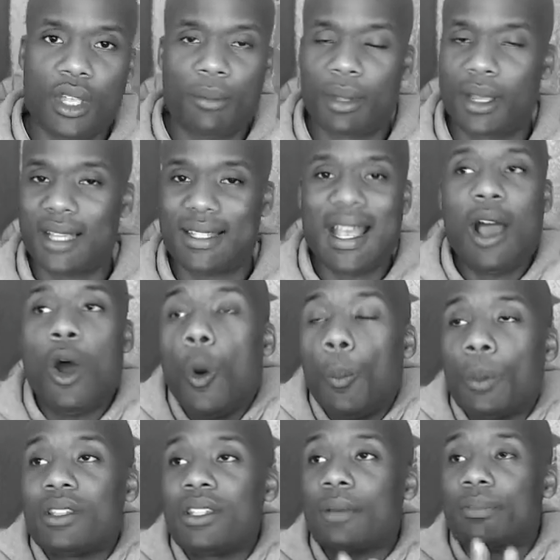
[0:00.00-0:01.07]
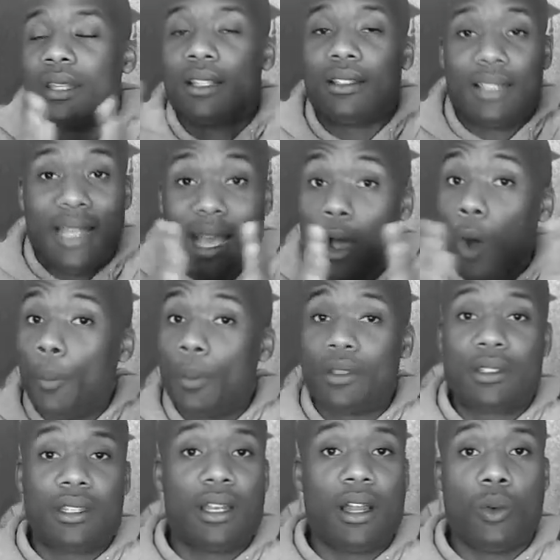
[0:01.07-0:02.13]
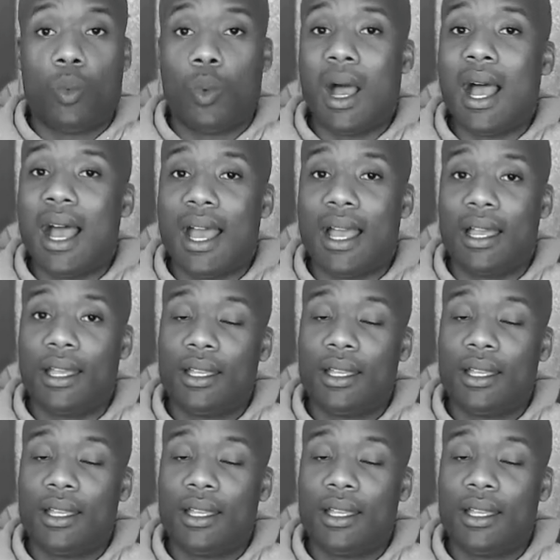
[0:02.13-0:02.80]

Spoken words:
Because that opens it up wide.